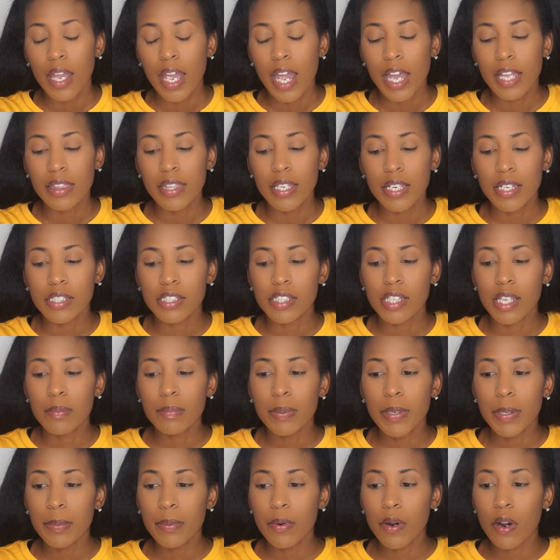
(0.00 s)
I think some
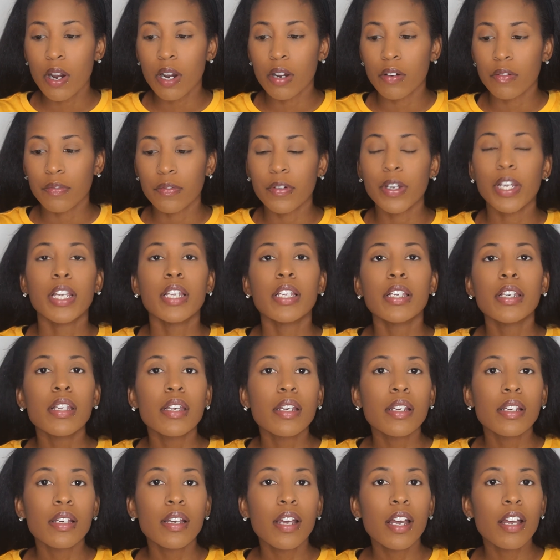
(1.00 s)
people are
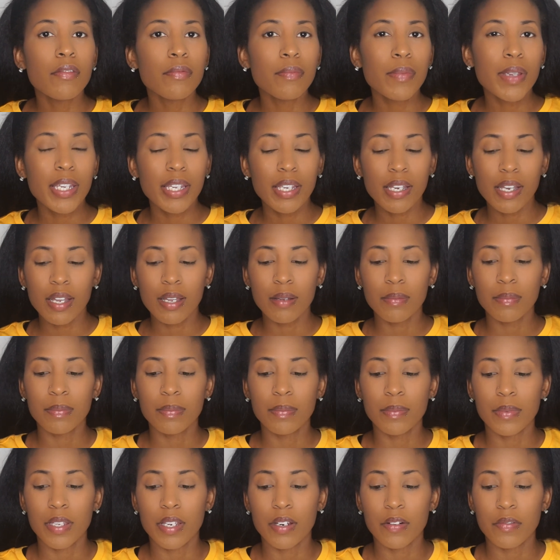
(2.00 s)
afraid of makeup.
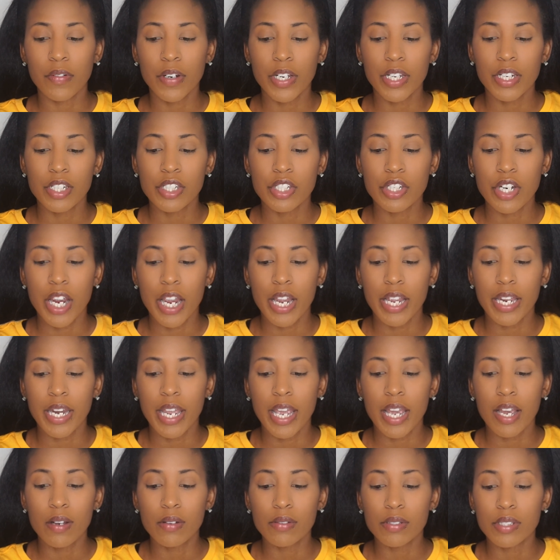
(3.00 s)
They're afraid to try it
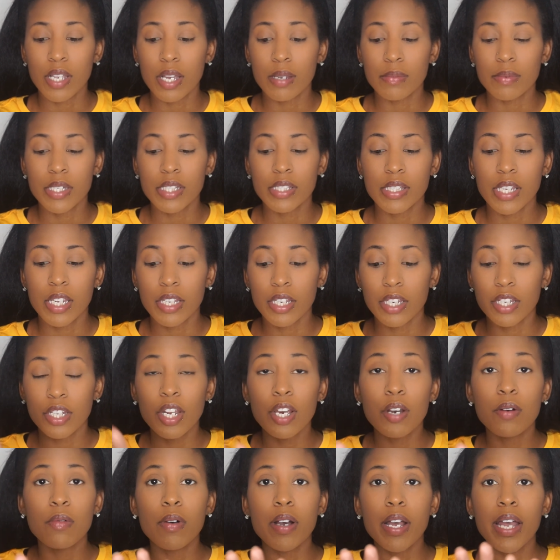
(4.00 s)
out. So I'm just like, you
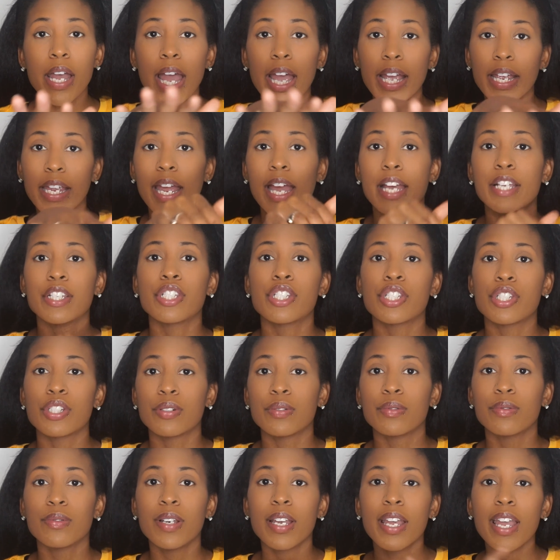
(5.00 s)
know what? I got you.